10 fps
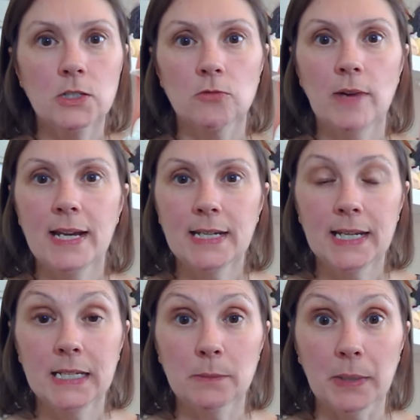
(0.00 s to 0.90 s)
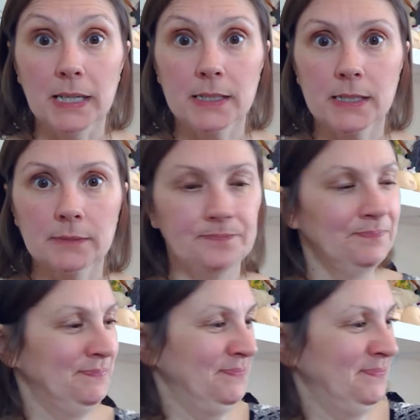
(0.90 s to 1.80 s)
rein it in a bit.
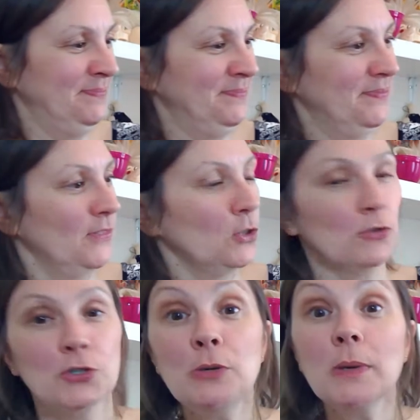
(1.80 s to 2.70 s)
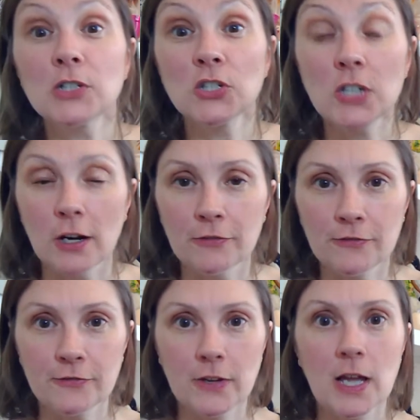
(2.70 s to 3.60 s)
Got too much
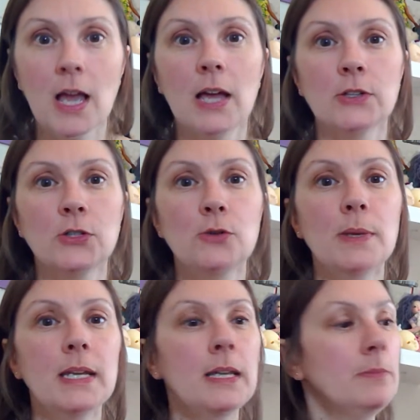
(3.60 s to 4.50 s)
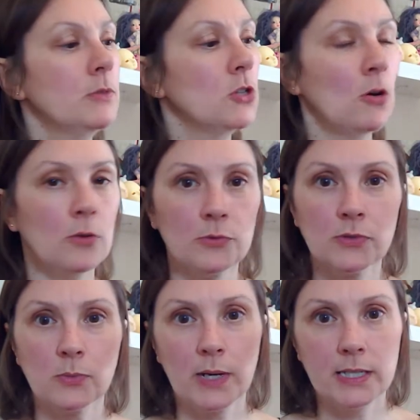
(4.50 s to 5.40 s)
stuff, too many
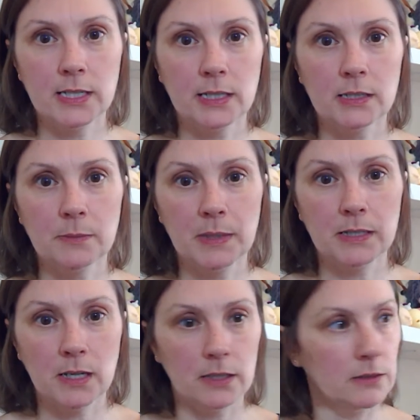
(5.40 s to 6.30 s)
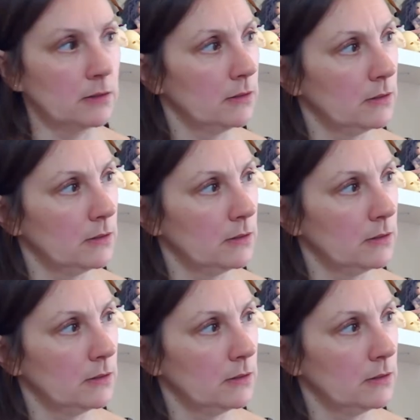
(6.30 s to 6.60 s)
dolls waiting to be done